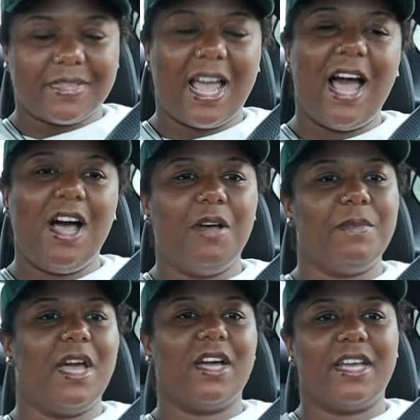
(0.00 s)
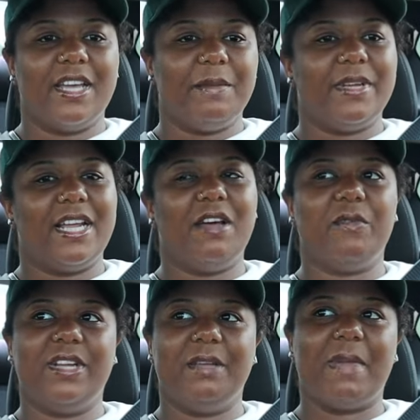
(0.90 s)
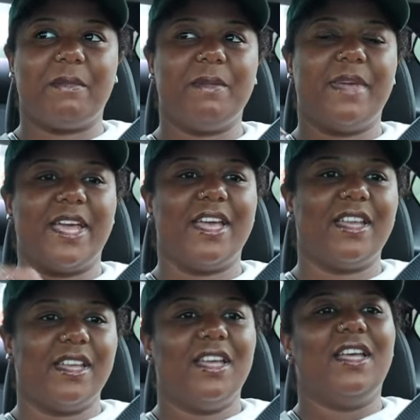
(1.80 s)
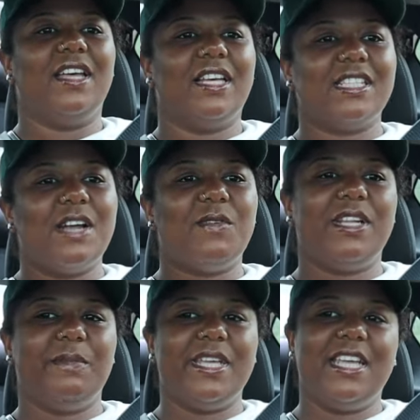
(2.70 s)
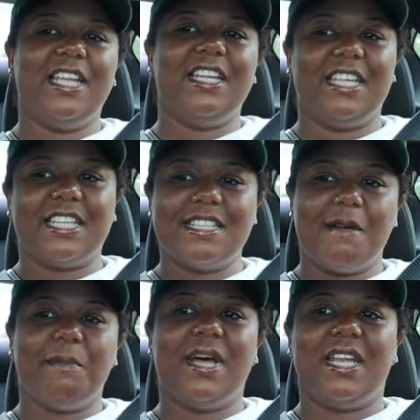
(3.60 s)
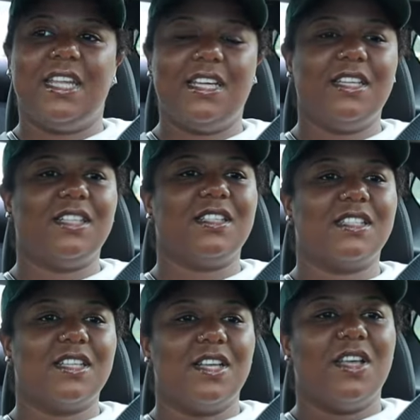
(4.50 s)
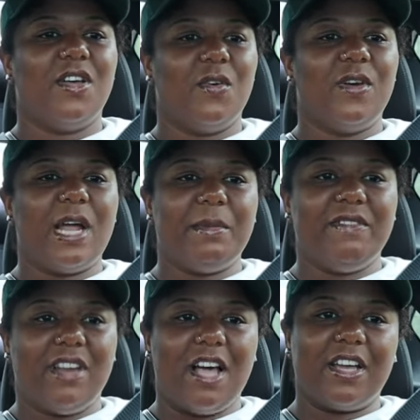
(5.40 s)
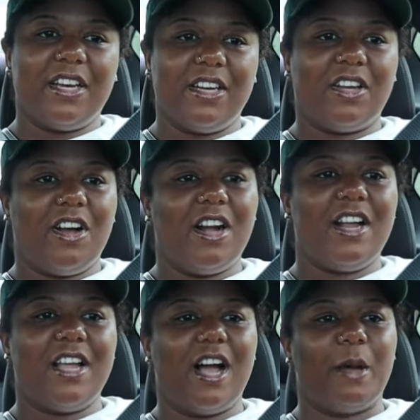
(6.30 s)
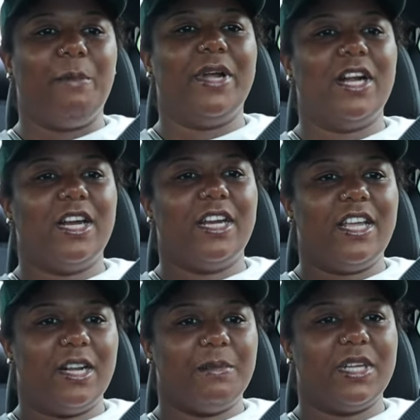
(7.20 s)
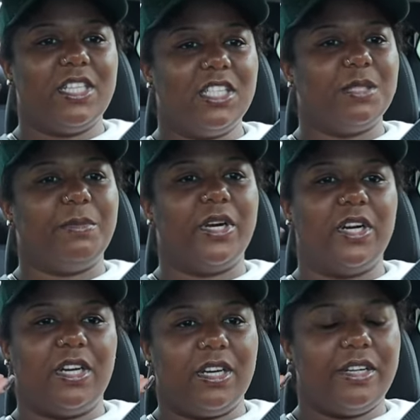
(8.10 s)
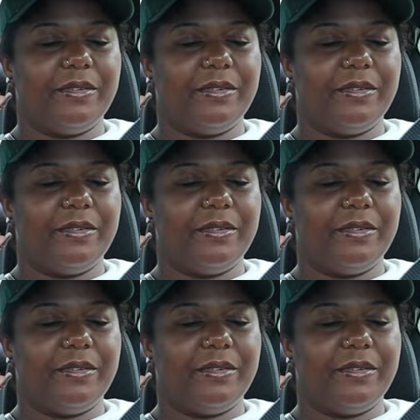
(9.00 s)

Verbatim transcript: I hope y'all can hear me. That'll really make me mad because I really be yelling at the top of my lungs when I be vlogging in the car. Y'all can barely hear me, just barely.